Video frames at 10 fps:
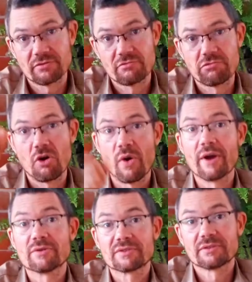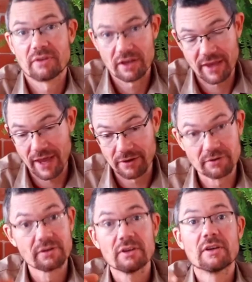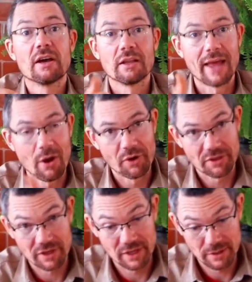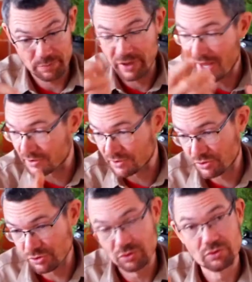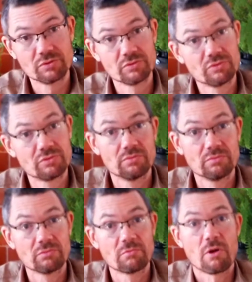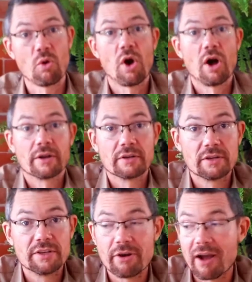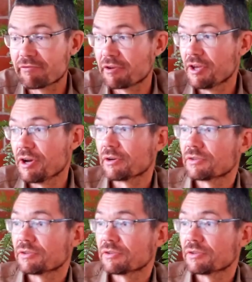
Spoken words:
grow out again, allowing the plant to grow on year after year.